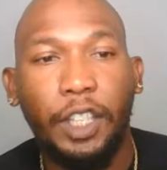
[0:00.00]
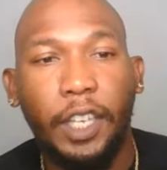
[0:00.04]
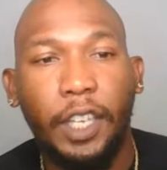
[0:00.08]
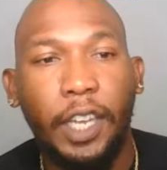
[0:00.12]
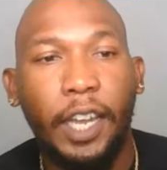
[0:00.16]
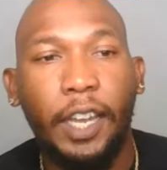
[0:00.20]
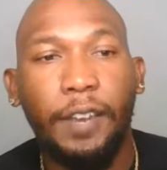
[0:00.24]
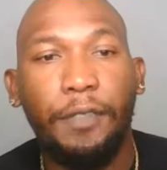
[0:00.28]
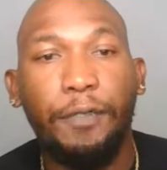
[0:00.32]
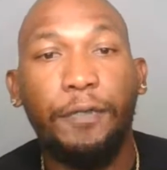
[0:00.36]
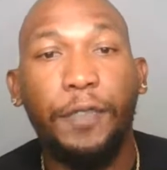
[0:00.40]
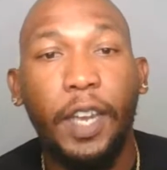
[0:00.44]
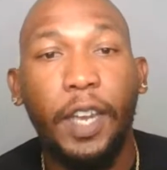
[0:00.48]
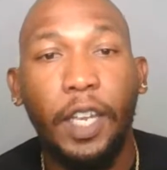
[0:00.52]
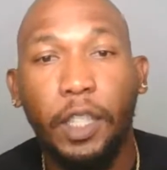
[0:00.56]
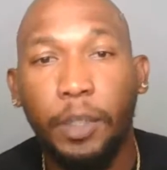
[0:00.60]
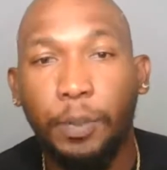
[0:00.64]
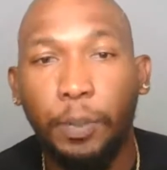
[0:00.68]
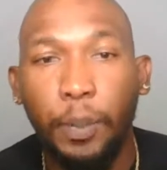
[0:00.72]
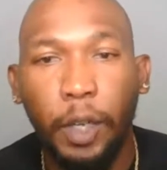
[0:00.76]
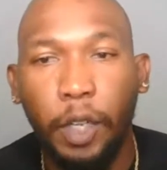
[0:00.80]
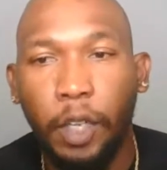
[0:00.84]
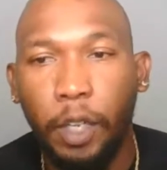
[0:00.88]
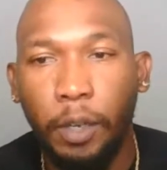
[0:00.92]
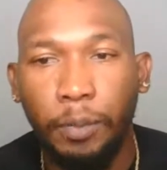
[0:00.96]
Educate
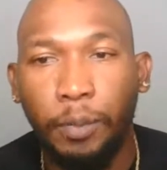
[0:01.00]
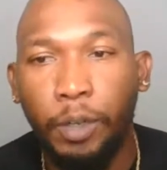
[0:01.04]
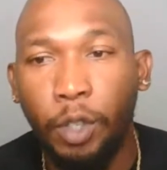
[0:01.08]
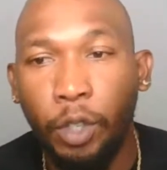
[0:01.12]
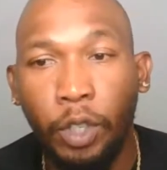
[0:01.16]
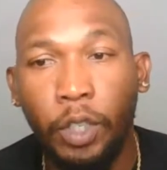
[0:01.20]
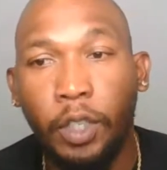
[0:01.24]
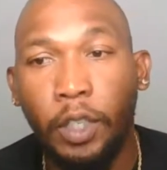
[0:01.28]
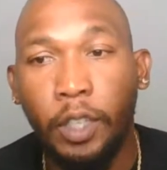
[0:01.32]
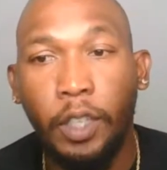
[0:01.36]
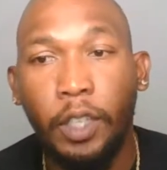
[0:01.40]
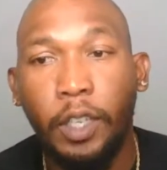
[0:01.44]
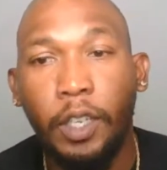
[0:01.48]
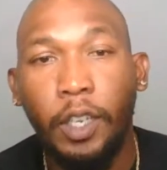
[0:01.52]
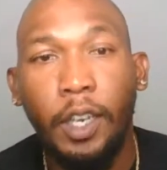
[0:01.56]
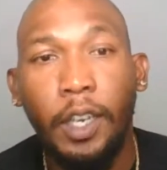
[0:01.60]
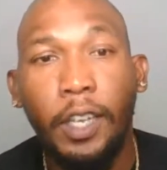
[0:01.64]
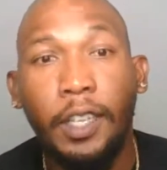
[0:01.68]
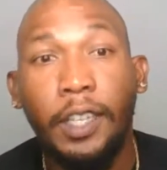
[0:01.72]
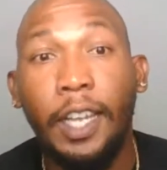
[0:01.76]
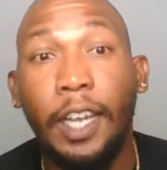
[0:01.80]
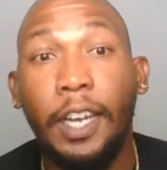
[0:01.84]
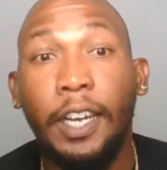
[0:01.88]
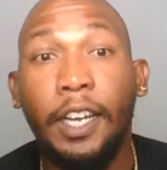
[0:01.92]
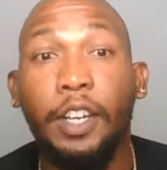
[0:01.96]
Facebook community,
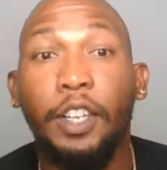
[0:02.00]
that